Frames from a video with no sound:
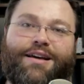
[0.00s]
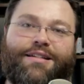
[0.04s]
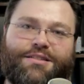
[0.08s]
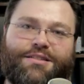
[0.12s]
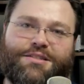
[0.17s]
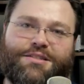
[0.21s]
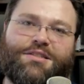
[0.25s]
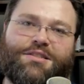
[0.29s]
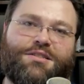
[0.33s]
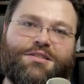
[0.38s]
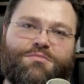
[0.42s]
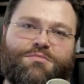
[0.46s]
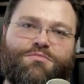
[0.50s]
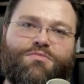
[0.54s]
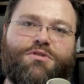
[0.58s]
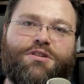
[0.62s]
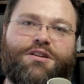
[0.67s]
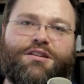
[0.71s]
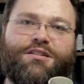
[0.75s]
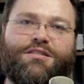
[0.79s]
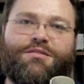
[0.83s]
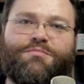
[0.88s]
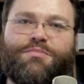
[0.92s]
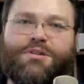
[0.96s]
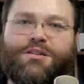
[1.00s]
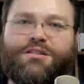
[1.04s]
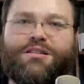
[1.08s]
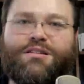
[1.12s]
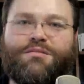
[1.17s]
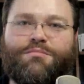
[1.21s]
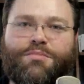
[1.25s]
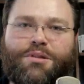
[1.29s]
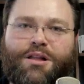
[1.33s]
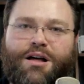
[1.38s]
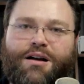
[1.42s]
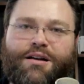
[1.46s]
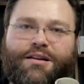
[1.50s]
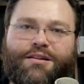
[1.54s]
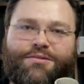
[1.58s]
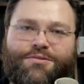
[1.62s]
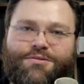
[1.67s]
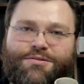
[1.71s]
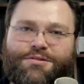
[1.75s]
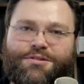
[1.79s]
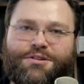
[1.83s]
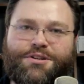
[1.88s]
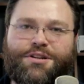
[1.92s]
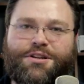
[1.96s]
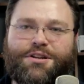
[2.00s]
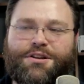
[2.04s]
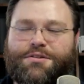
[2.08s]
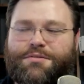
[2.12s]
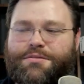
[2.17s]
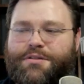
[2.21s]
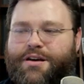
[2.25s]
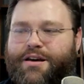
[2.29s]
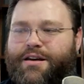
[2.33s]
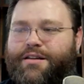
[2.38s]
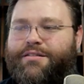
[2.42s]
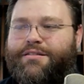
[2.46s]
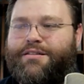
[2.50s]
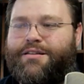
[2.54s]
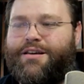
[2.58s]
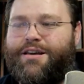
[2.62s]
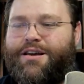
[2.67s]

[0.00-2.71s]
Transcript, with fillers: this is a pretty good building block in order to do that.